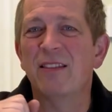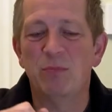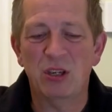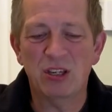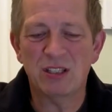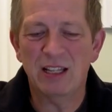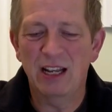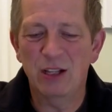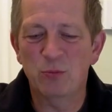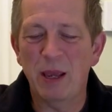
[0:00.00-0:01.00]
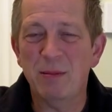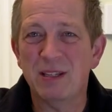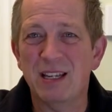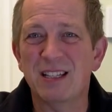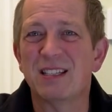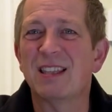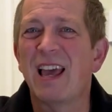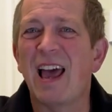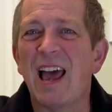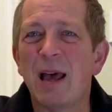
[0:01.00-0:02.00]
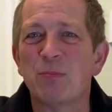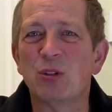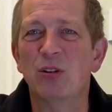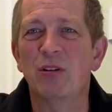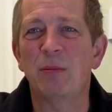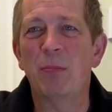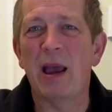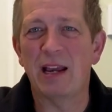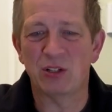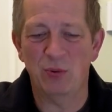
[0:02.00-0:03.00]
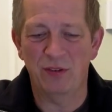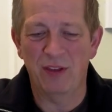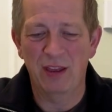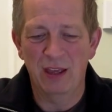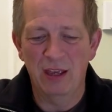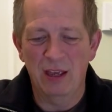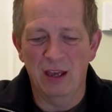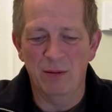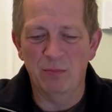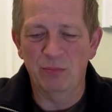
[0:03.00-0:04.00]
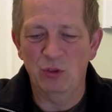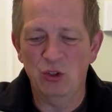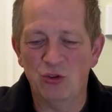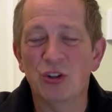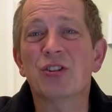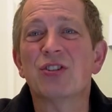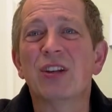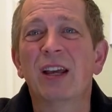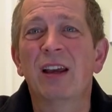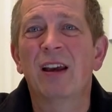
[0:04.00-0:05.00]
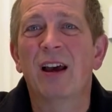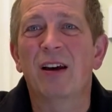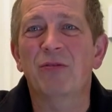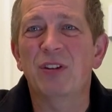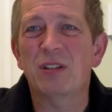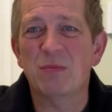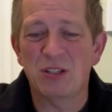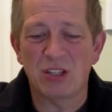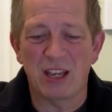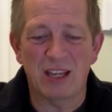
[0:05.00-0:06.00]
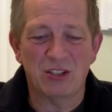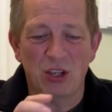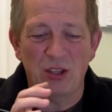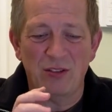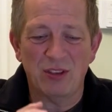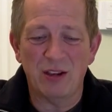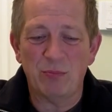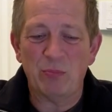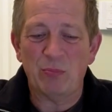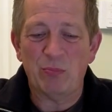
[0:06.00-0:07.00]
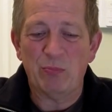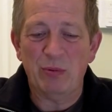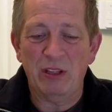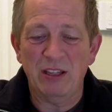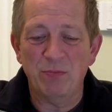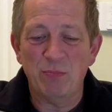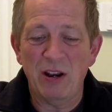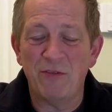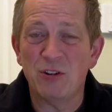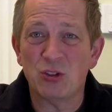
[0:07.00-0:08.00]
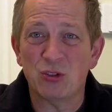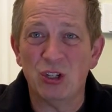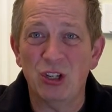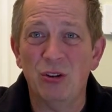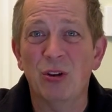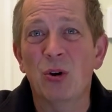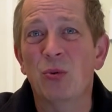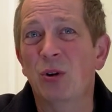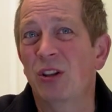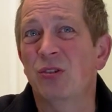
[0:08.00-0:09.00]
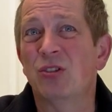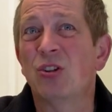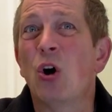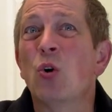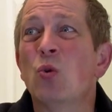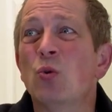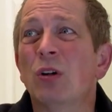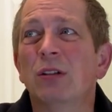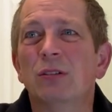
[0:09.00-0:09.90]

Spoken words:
because of the little baby seasons, they're absolutely packed with nutrients and vitamins, so that they'll be beneficial to you in those cold